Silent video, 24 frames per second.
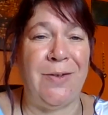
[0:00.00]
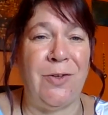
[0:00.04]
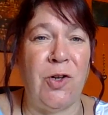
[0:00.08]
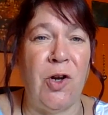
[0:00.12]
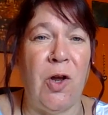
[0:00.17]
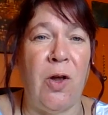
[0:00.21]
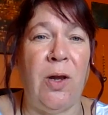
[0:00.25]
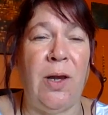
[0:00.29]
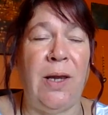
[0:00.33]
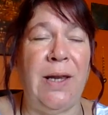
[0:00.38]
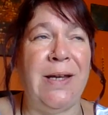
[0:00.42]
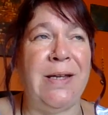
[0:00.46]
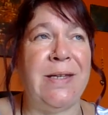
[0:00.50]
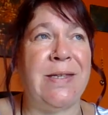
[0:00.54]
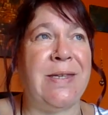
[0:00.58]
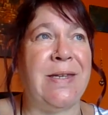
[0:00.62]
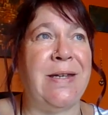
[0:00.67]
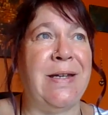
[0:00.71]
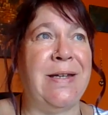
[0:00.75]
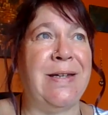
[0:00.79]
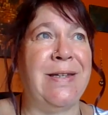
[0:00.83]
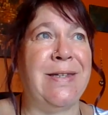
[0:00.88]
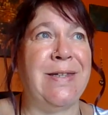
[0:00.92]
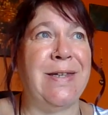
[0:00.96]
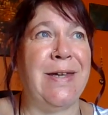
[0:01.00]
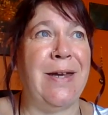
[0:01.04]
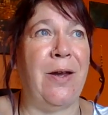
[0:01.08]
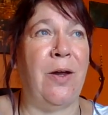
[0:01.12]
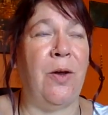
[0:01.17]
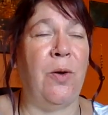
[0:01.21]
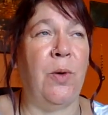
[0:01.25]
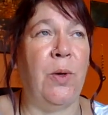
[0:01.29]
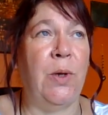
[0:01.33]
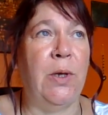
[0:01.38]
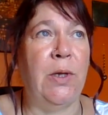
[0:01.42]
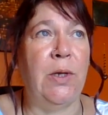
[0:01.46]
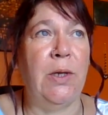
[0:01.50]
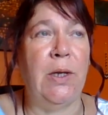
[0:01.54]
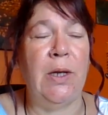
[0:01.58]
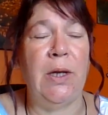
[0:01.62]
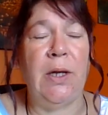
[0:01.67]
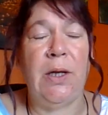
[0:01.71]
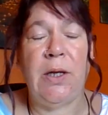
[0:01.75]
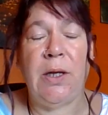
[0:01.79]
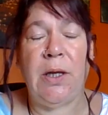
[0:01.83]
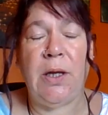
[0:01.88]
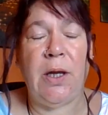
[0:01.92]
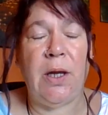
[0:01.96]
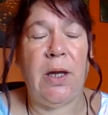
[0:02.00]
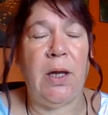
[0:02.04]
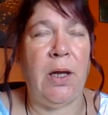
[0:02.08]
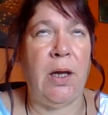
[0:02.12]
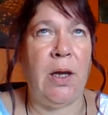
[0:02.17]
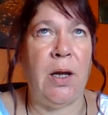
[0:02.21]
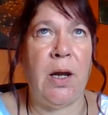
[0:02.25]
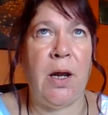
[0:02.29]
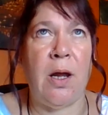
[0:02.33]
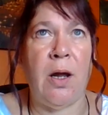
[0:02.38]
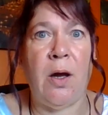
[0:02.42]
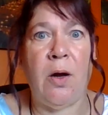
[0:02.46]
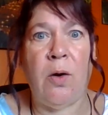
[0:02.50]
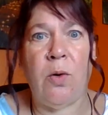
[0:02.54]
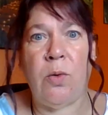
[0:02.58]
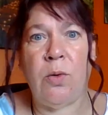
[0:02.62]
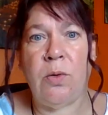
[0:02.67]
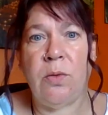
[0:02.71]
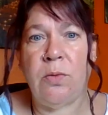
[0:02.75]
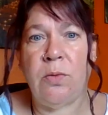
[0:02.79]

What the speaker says: not listening to, you know,